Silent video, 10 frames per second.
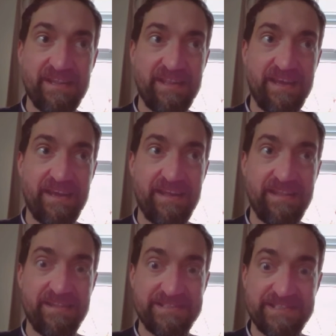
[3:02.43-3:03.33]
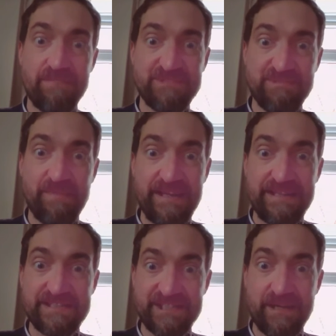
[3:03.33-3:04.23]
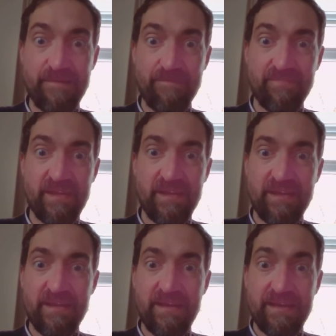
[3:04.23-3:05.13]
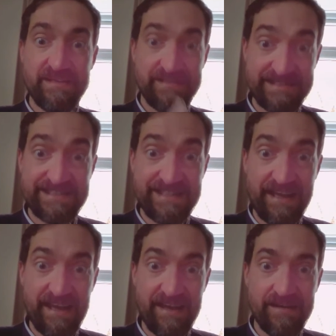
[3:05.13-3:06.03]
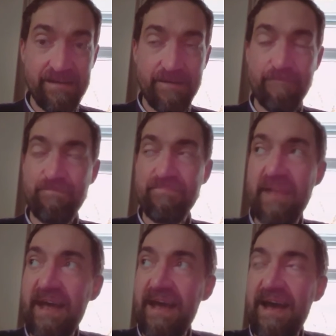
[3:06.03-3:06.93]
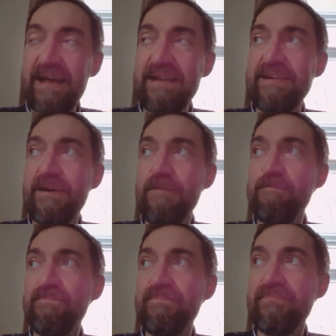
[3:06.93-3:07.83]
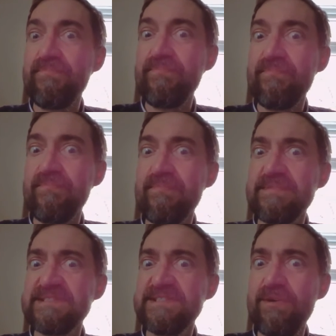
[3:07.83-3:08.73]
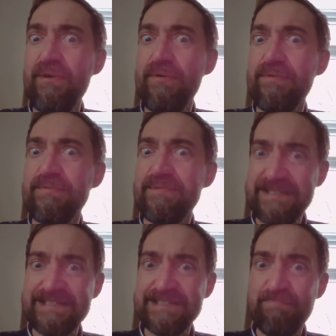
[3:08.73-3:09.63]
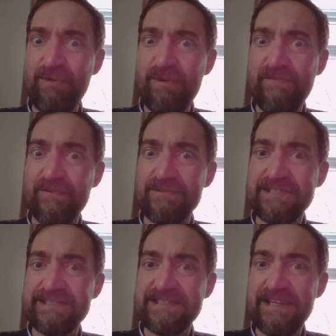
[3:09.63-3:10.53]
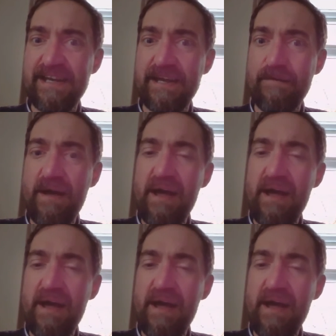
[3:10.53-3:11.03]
They're, Psalms means singing. And so this is beautiful to see.